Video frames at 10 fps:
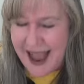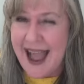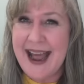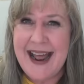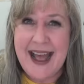
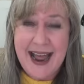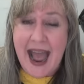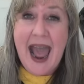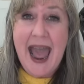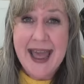and,
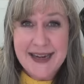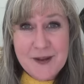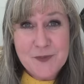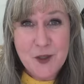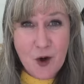and
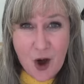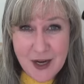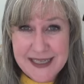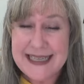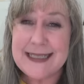the
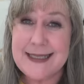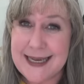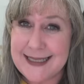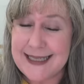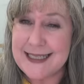garden
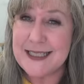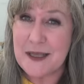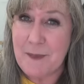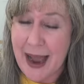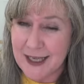extended into
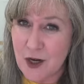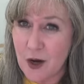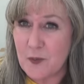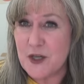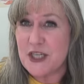the
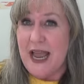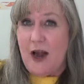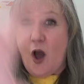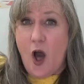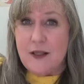backyard where she
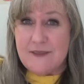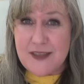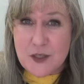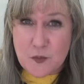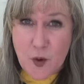had all of
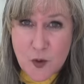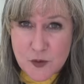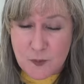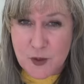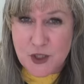these
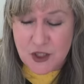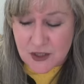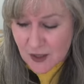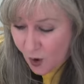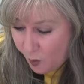rose
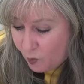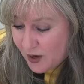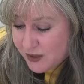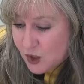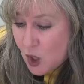bushes
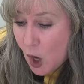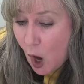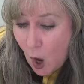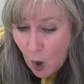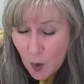with
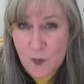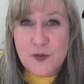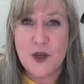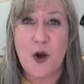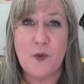
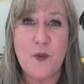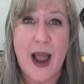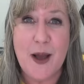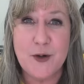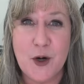gnomes
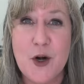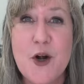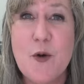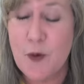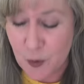around her,
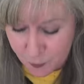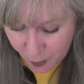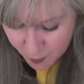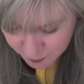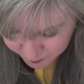her
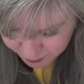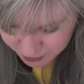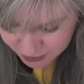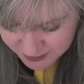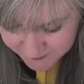rose
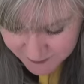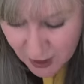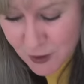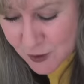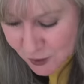bushes.
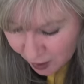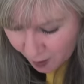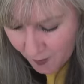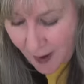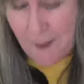So,